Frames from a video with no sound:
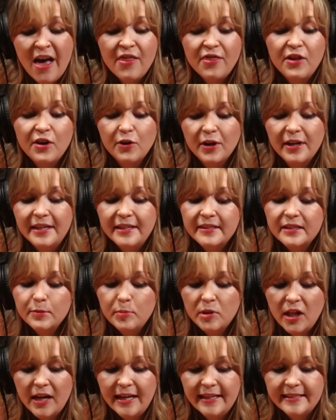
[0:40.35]
there is a
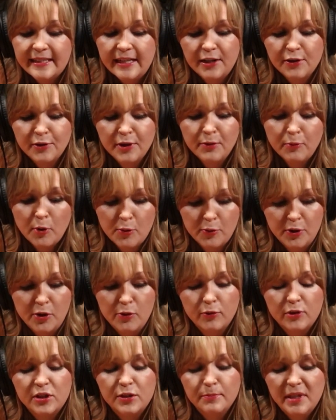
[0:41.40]
place here in
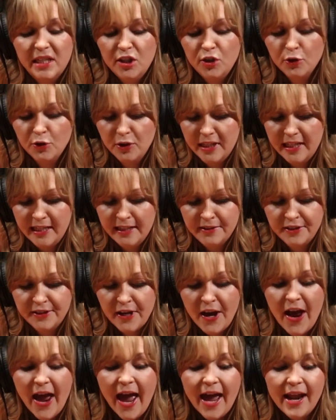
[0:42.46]
Roanoke to meet your needs
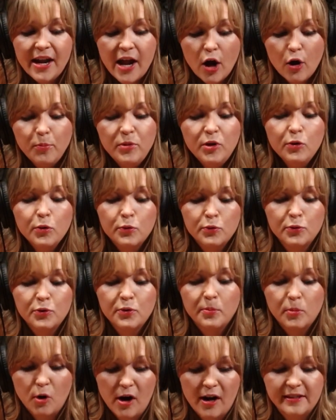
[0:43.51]
and help you through
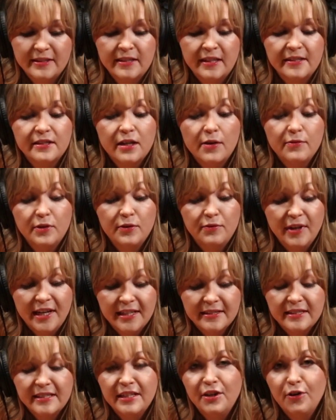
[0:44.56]
the process of
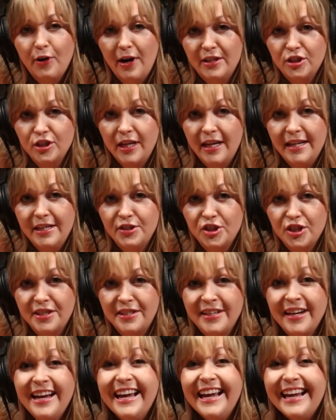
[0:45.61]
advancing your
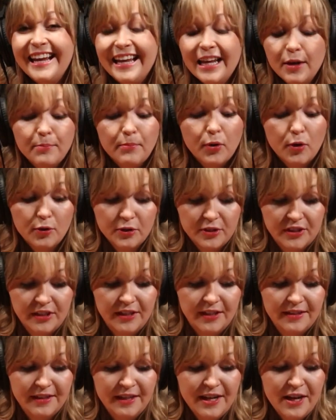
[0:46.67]
education in
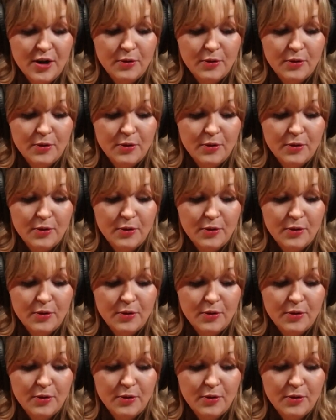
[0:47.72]
person.